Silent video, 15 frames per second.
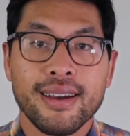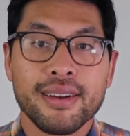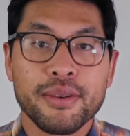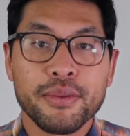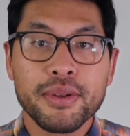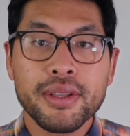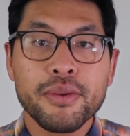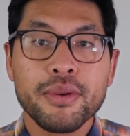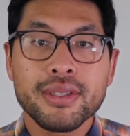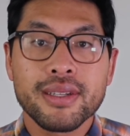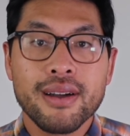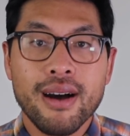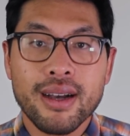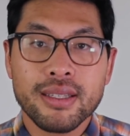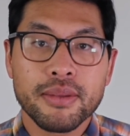And it really was an
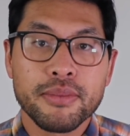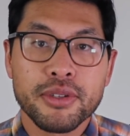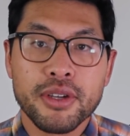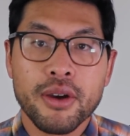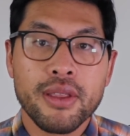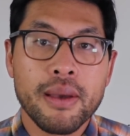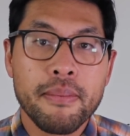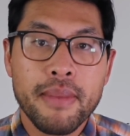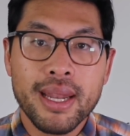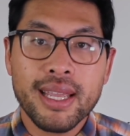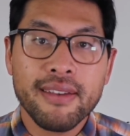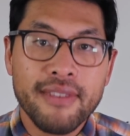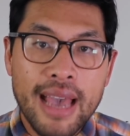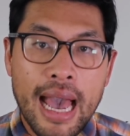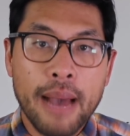awesome show that many
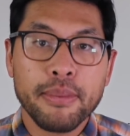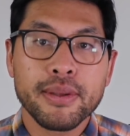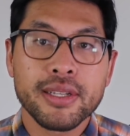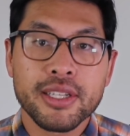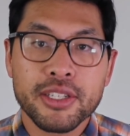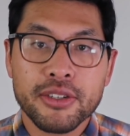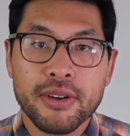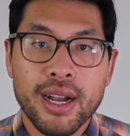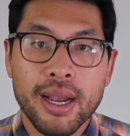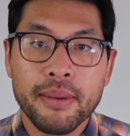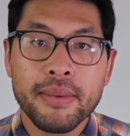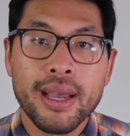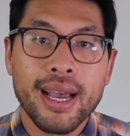have aptly described